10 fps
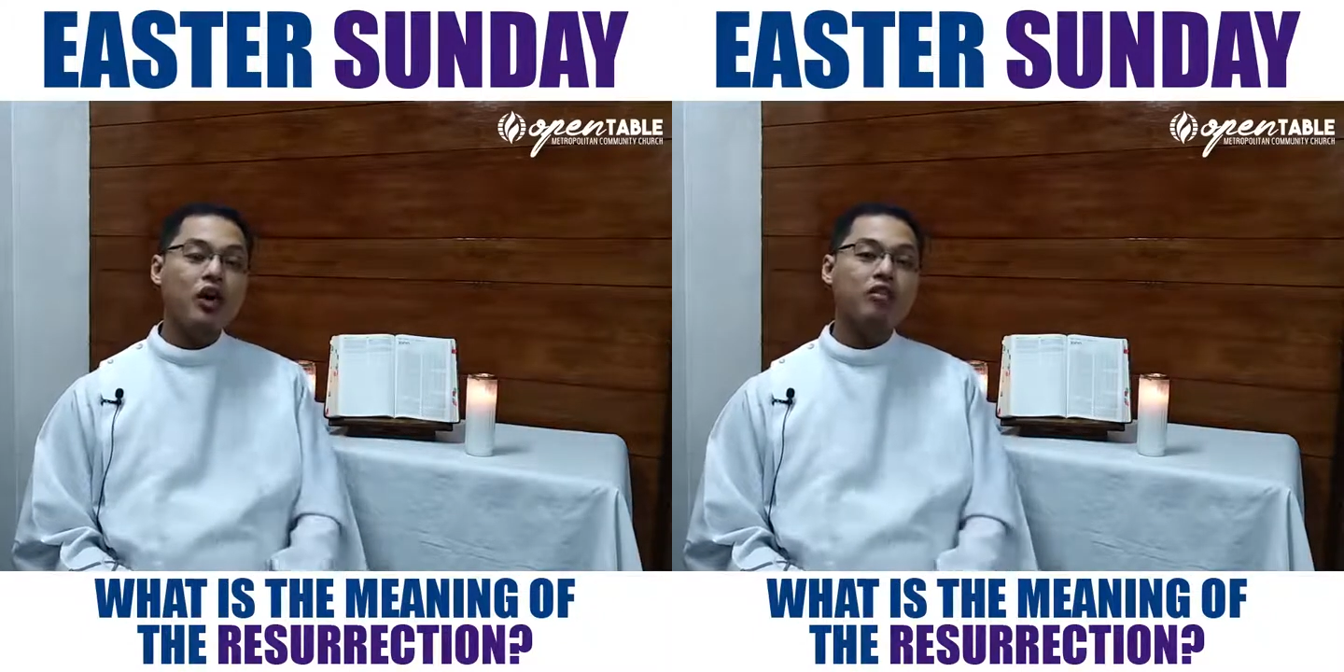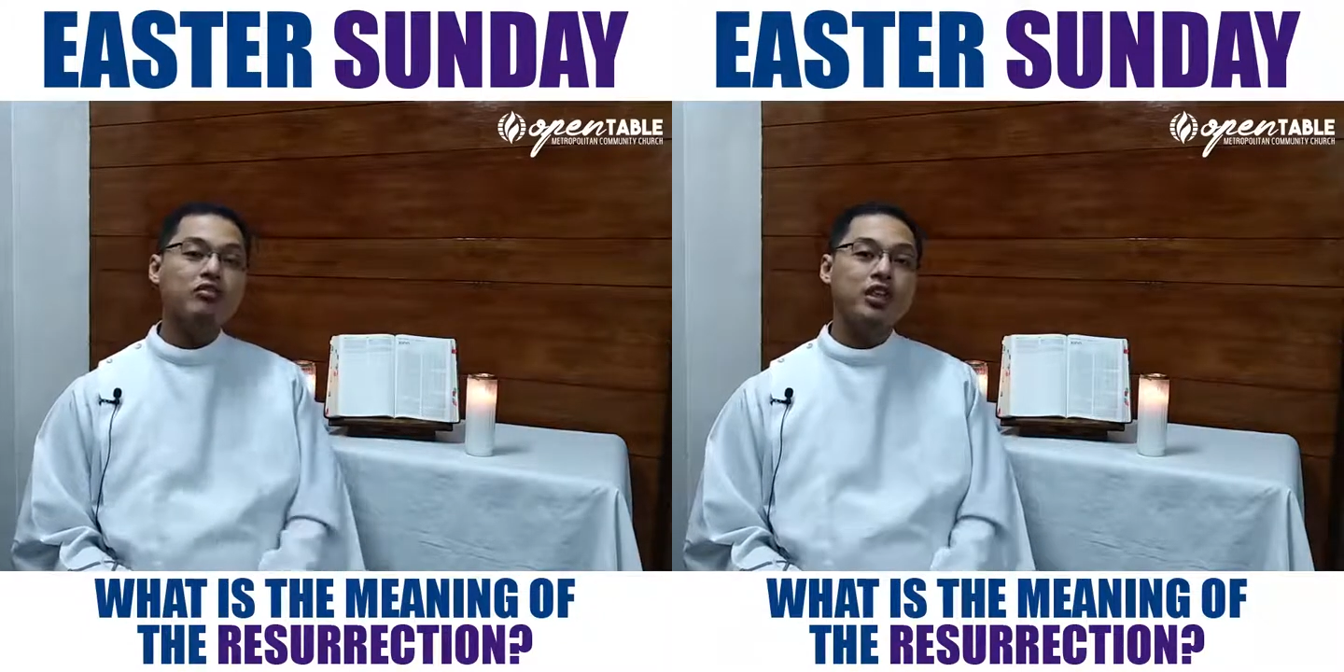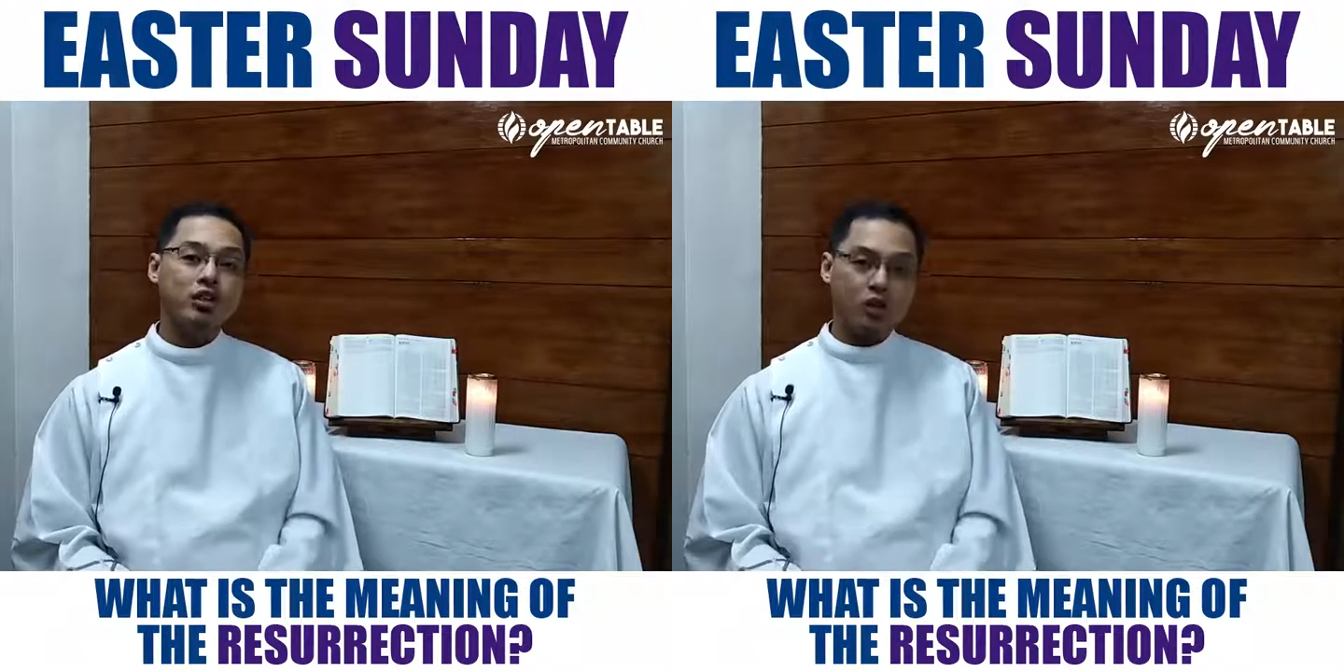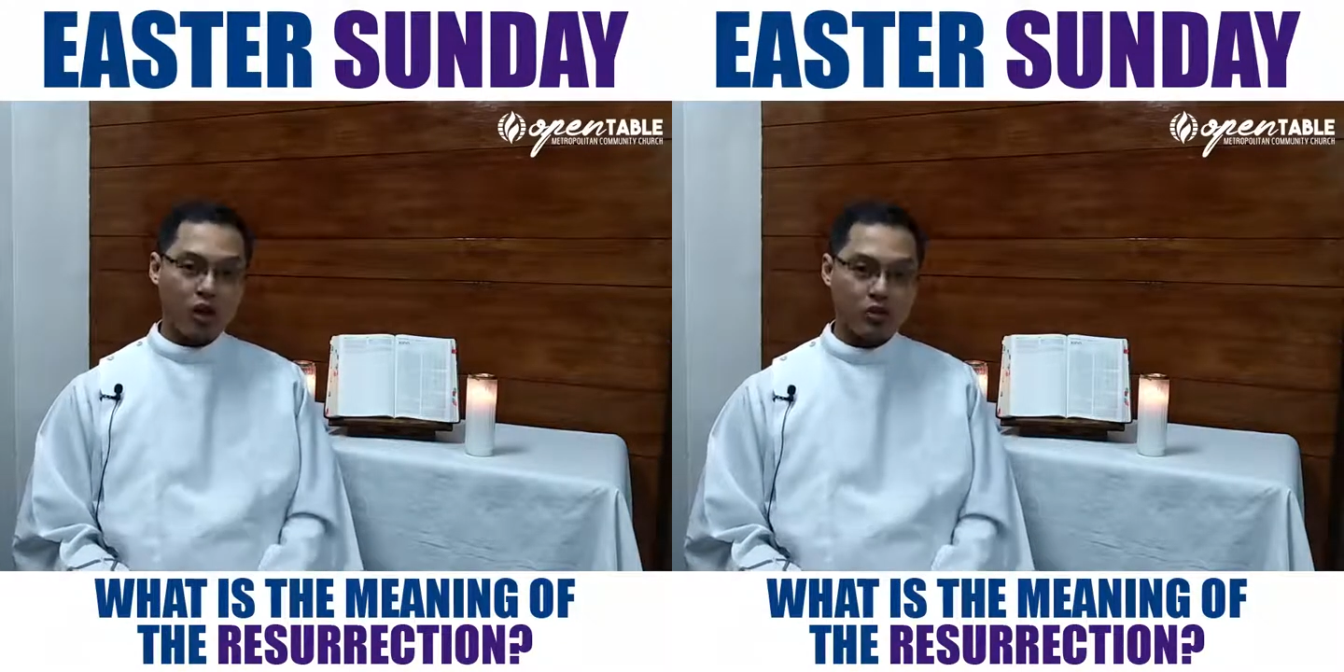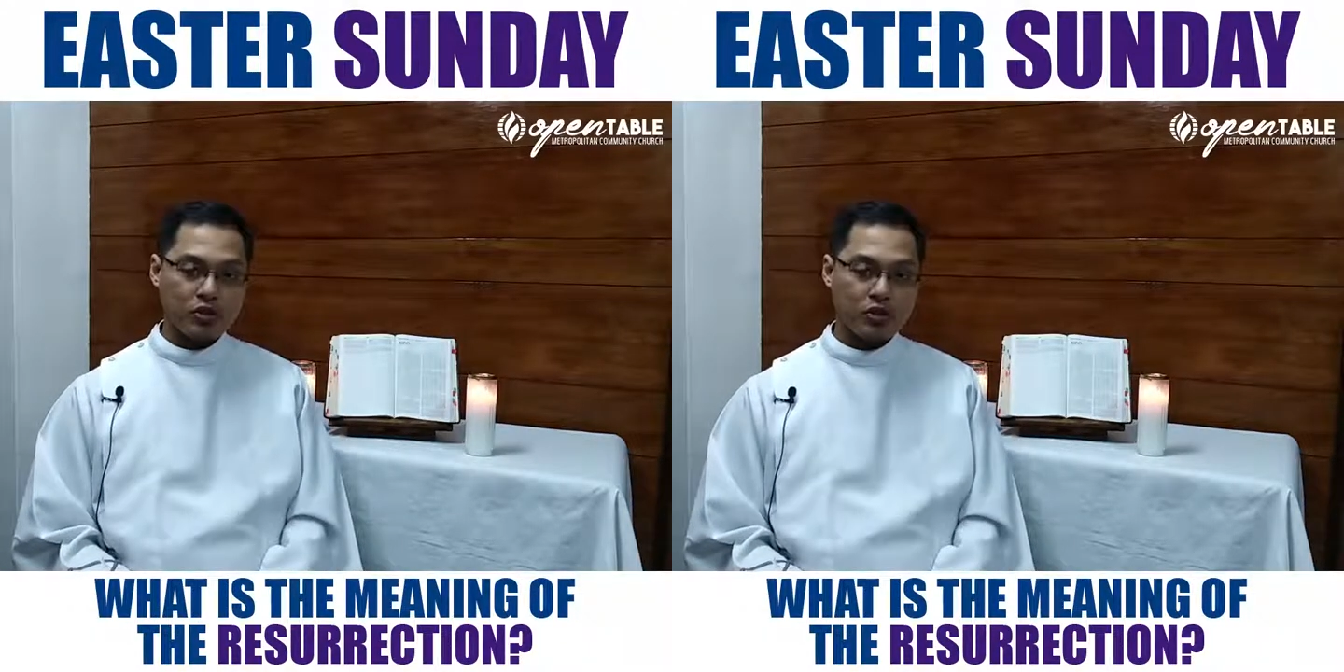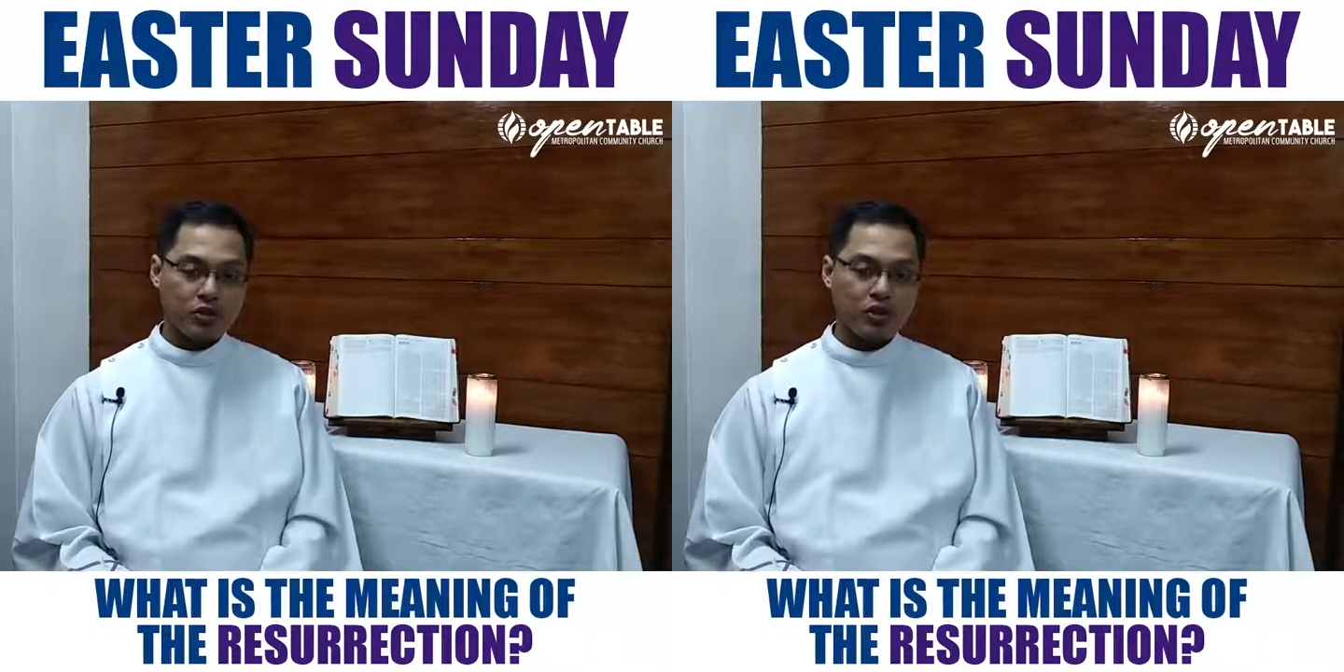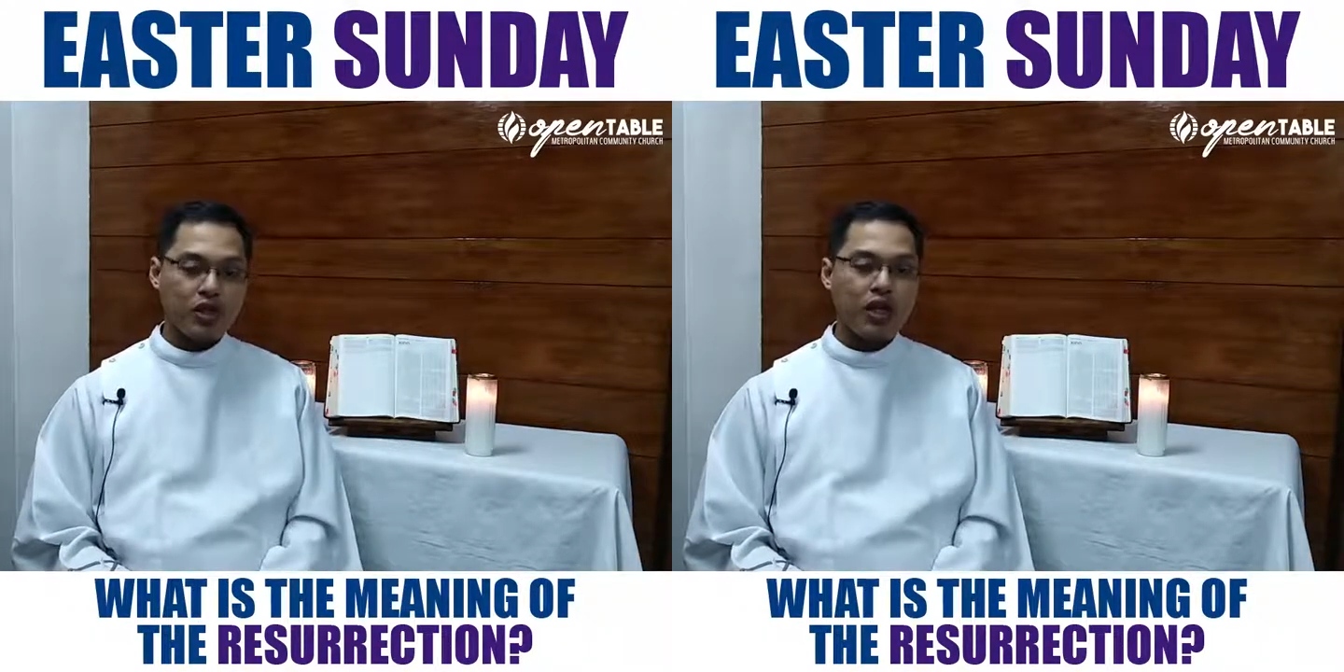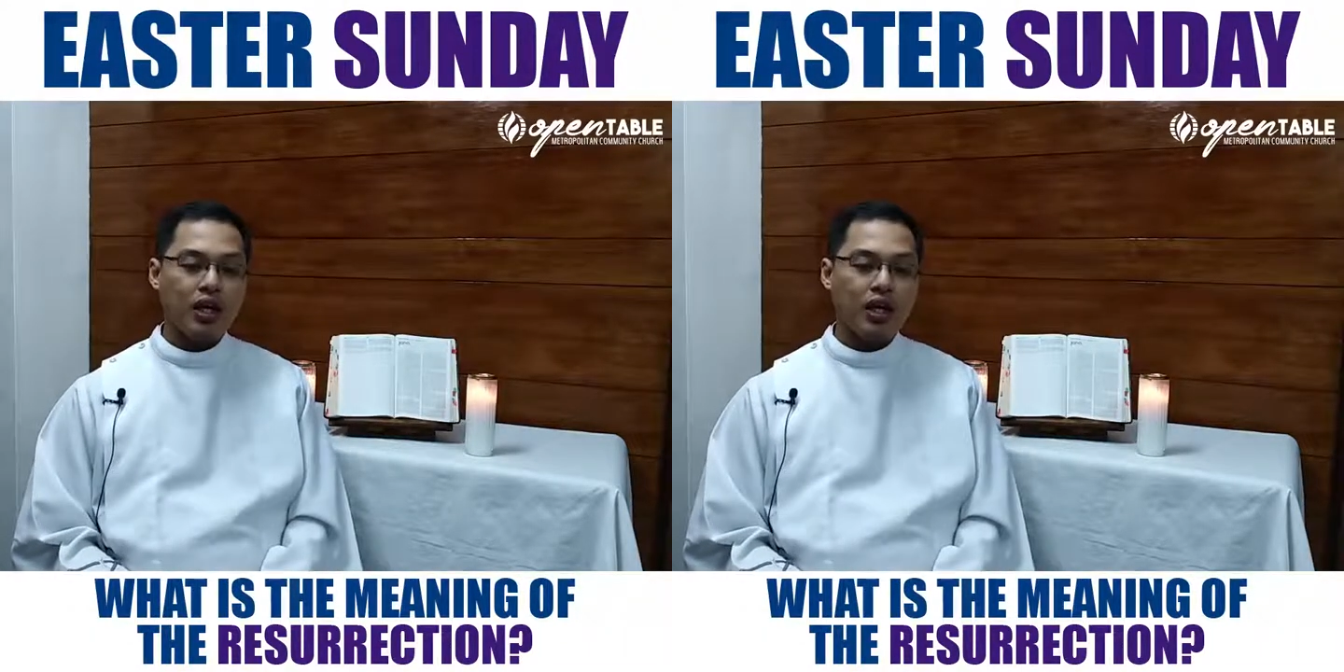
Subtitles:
of the cross.